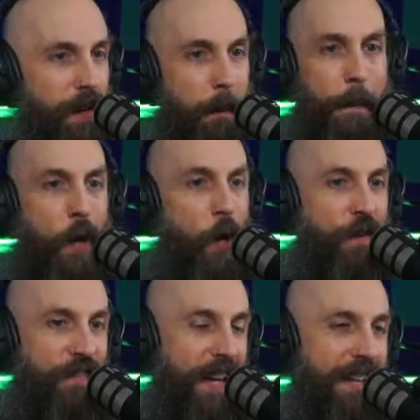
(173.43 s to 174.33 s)

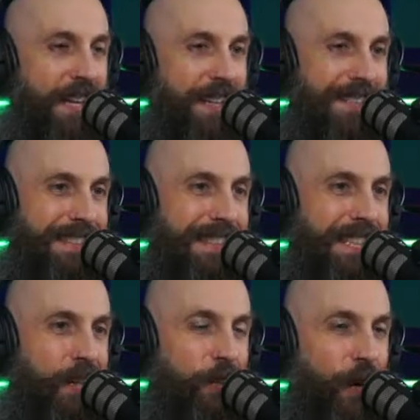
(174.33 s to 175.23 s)
Perfectly
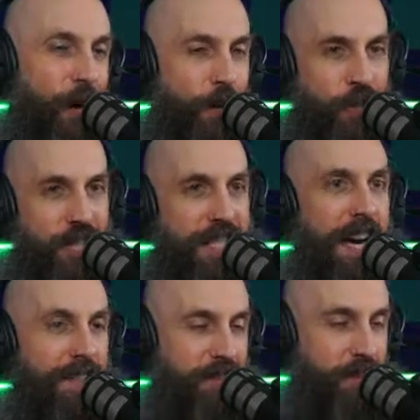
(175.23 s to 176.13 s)
concealed under the
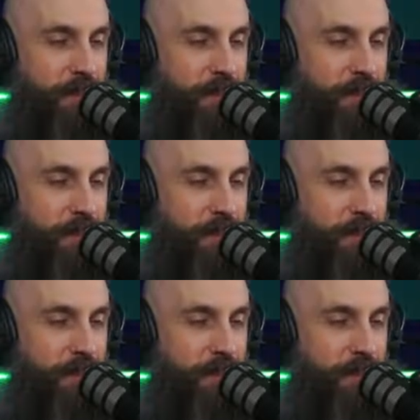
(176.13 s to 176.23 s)
desk.